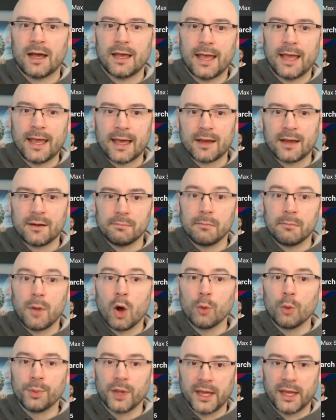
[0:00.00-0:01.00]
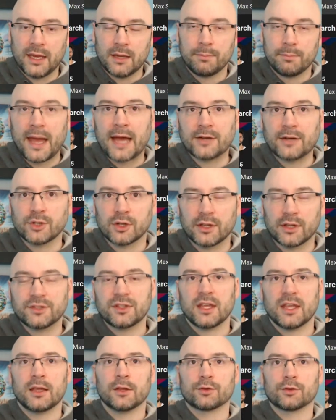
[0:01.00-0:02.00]
And Mobley, Patrick, let's
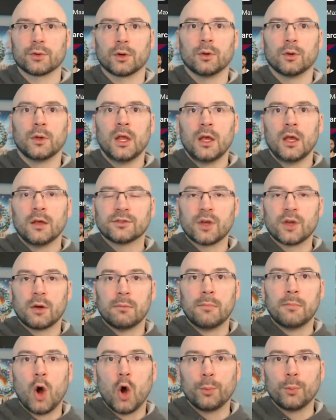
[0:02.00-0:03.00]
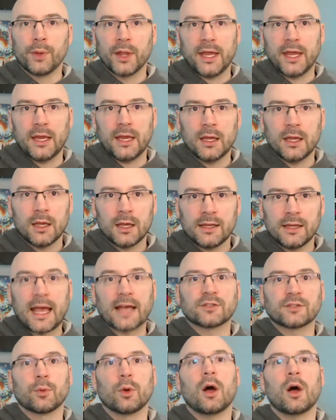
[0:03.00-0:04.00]
think it through. So Mobley,
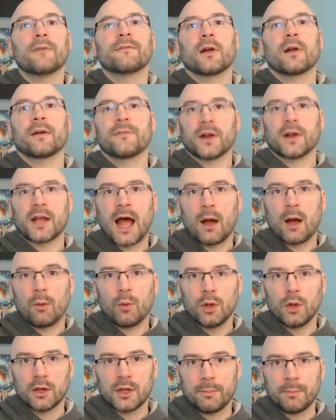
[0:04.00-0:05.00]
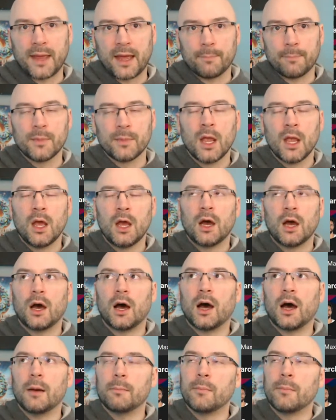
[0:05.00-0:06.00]
yes, I forgot. We'll look at Bam.
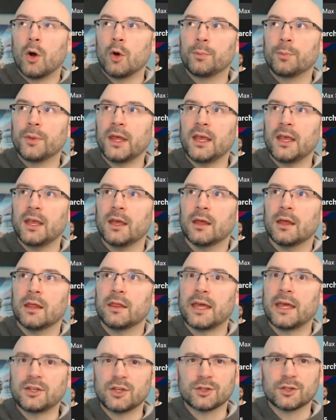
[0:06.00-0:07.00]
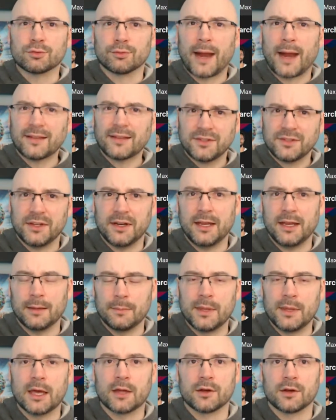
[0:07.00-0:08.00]
Mobley, they just rested him
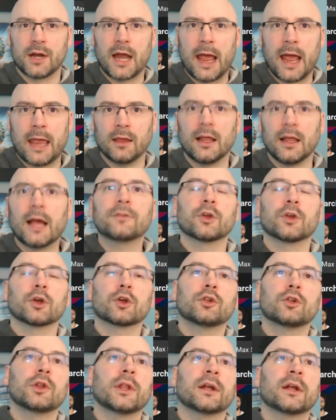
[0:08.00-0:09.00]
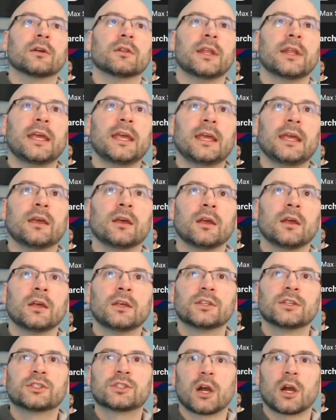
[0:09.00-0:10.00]
the other night. They're clearly
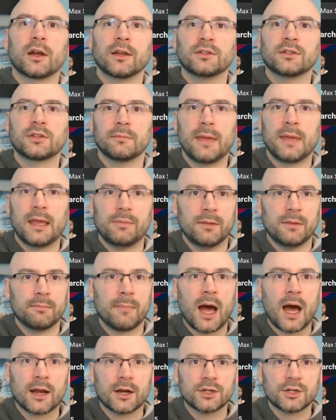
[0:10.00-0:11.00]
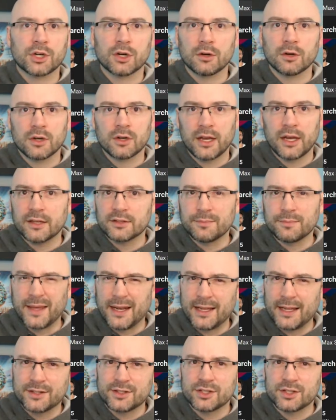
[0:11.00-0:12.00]
starting to maybe monitor his
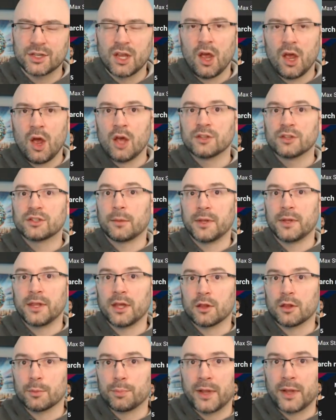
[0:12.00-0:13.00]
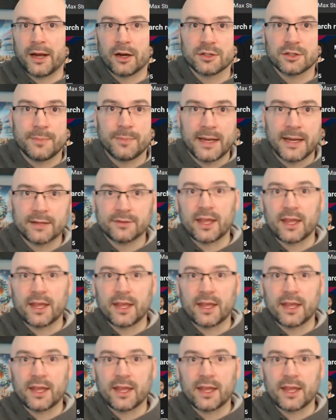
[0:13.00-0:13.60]
minutes, some of the other players' minutes.